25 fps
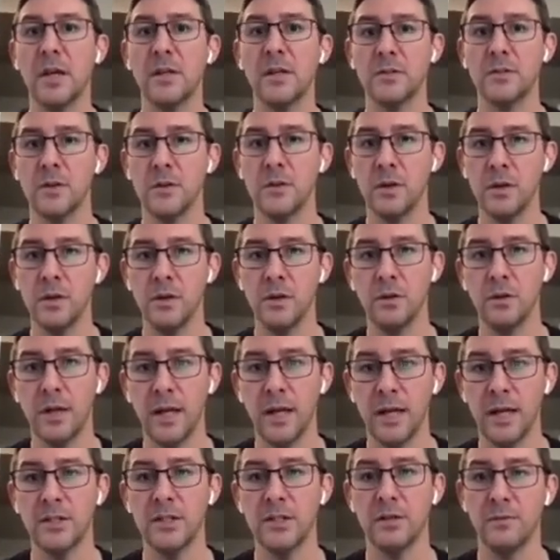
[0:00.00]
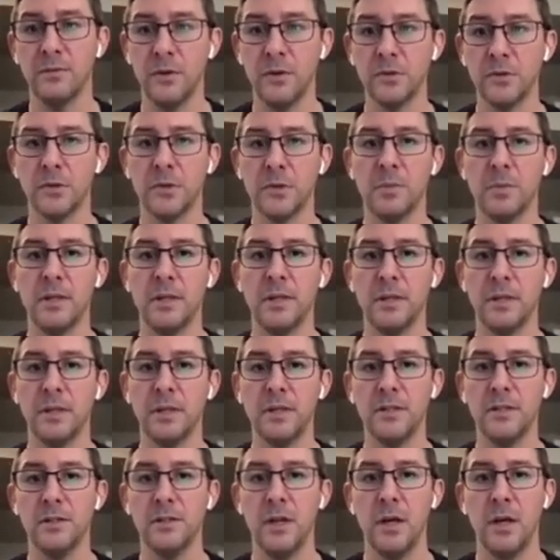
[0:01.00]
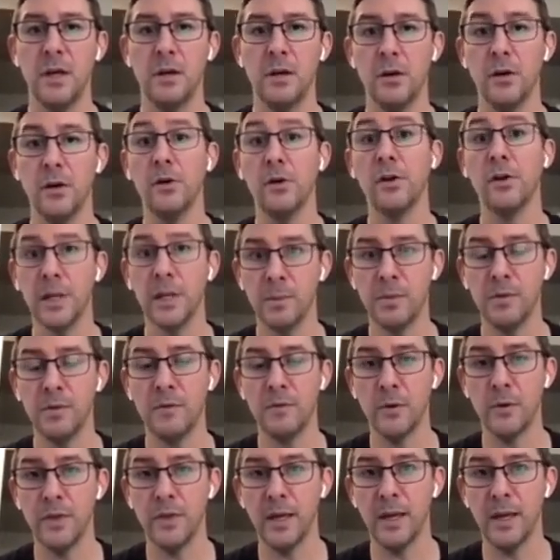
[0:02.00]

so that you're catching vulnerabilities early before